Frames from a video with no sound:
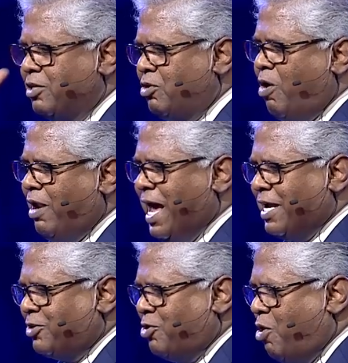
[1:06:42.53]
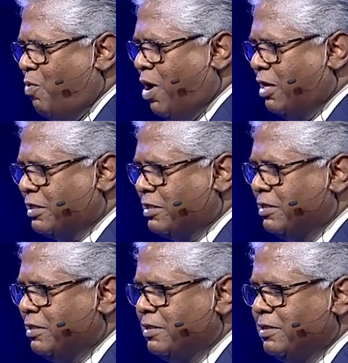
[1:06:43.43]
No lack, no want.
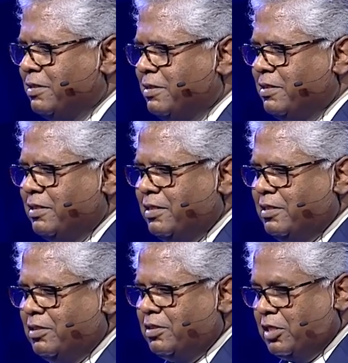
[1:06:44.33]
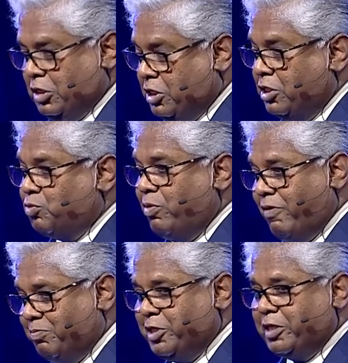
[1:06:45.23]
Christians would have
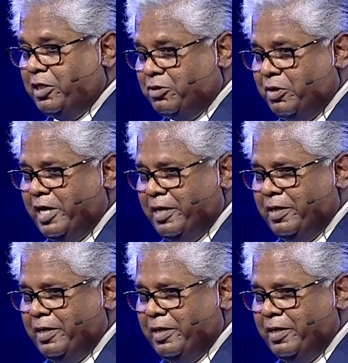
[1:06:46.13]
objected today.